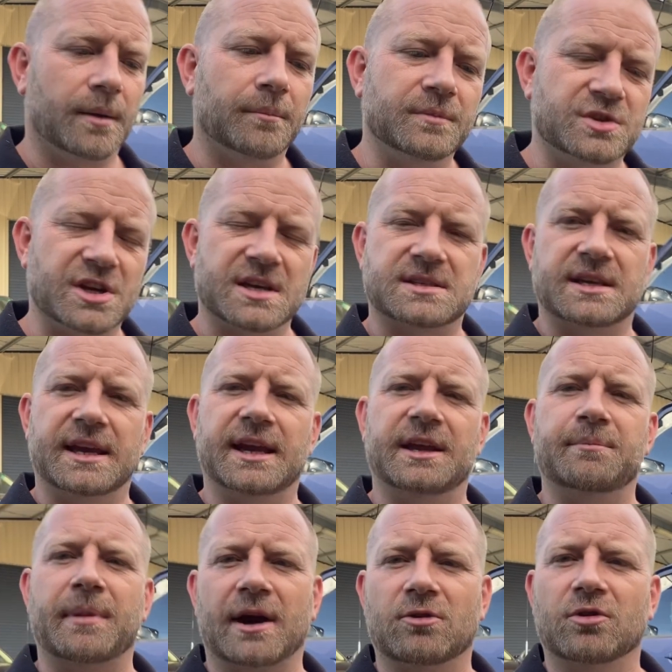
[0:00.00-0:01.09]
just to get
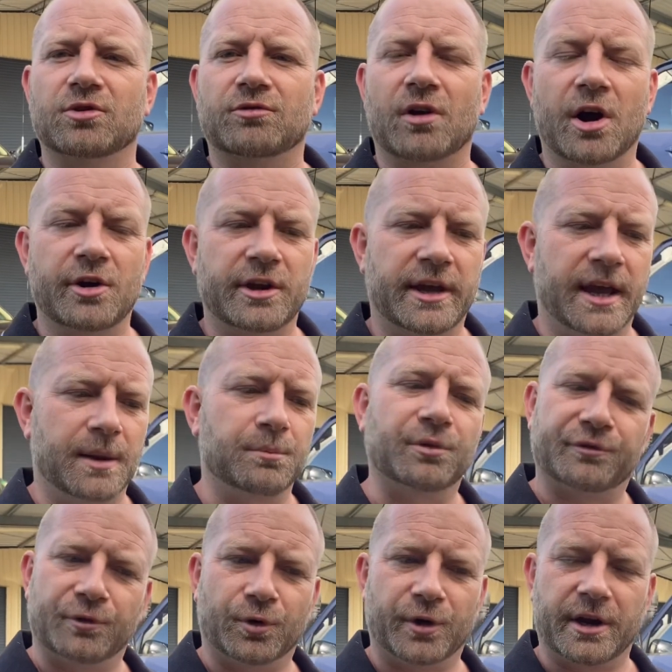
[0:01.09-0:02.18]
him back on the road again
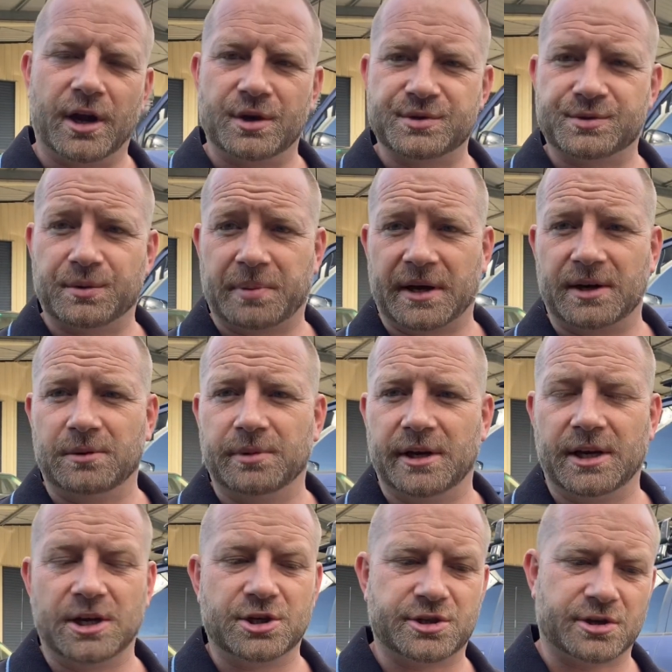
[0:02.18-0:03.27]
before he goes to a panel
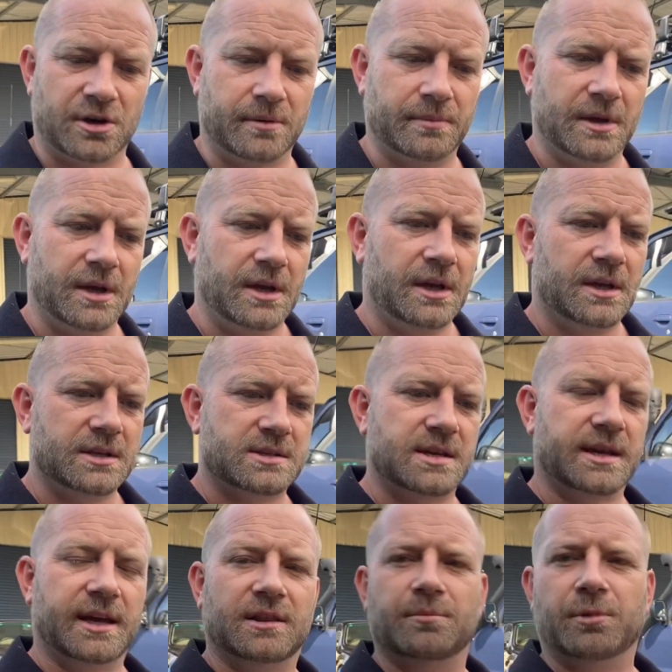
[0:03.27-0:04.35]
beating shop to
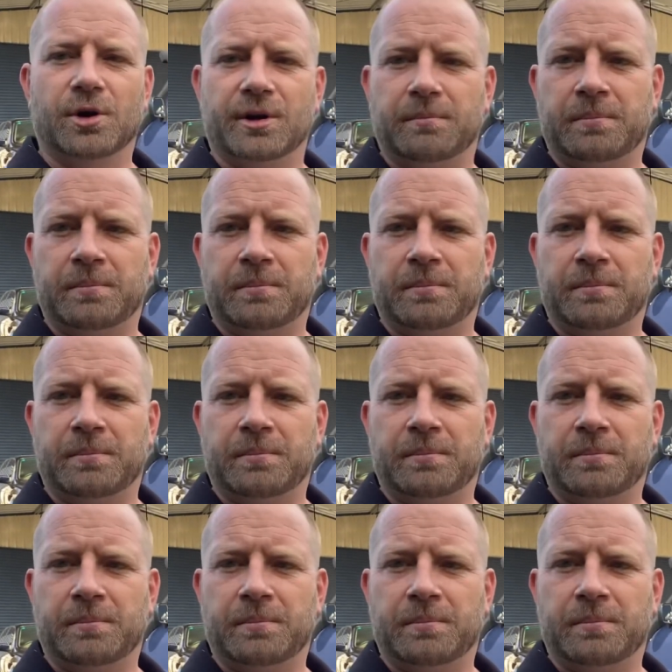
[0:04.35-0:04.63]
get the bonnet